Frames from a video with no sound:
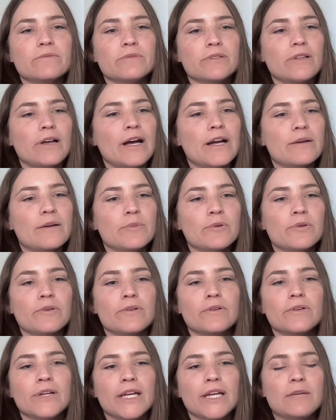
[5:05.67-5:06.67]

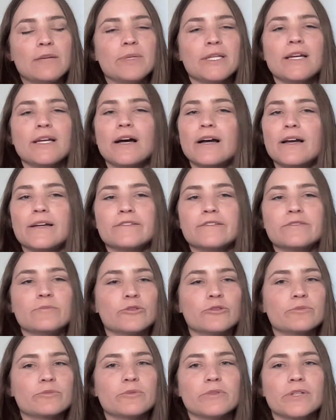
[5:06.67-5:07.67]
reliable APIs,
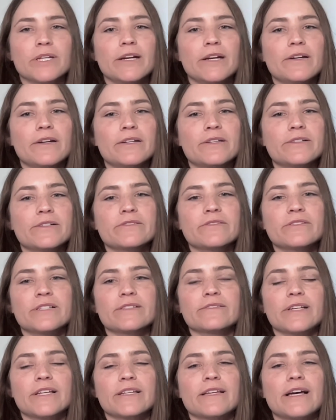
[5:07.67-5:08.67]
multiple carriers,
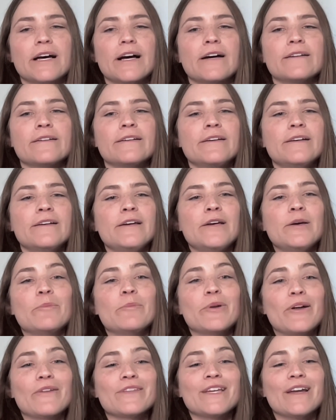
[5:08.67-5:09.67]
things like that.
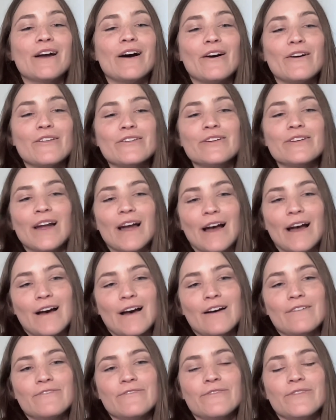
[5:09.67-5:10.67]
But on the other
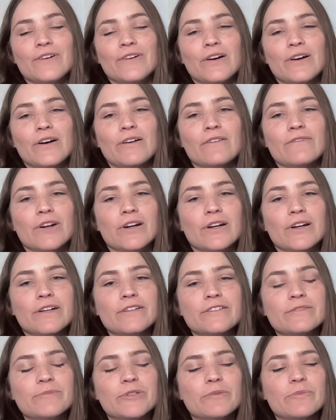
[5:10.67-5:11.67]
half of our
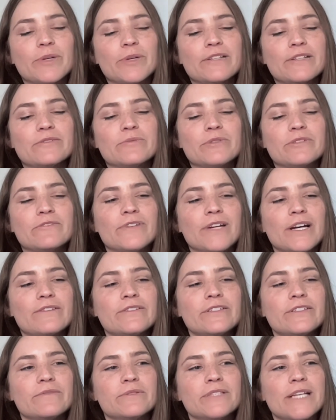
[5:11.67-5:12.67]
customer base, we found
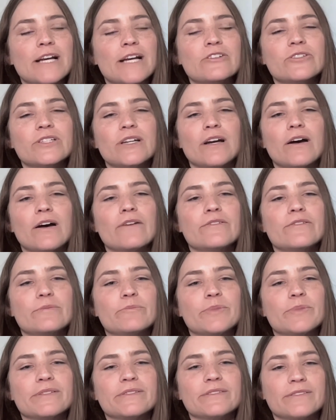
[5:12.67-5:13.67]
that it was actually other
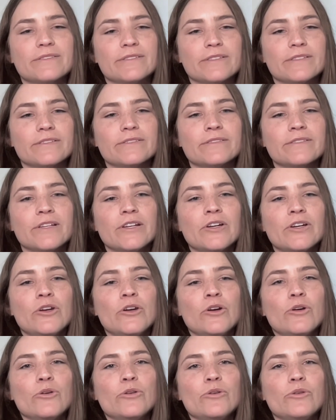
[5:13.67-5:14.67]
businesses
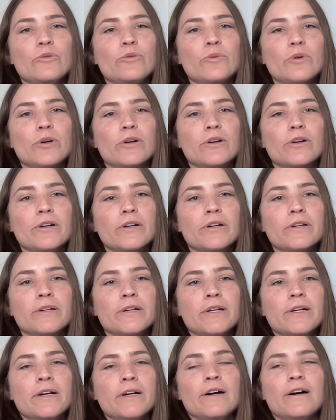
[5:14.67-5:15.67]
who were
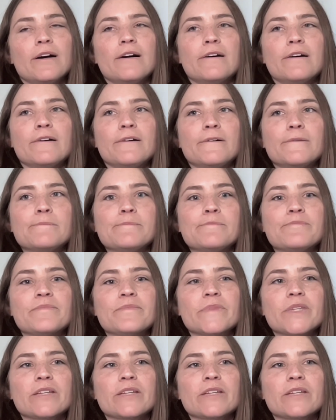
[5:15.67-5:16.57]
um,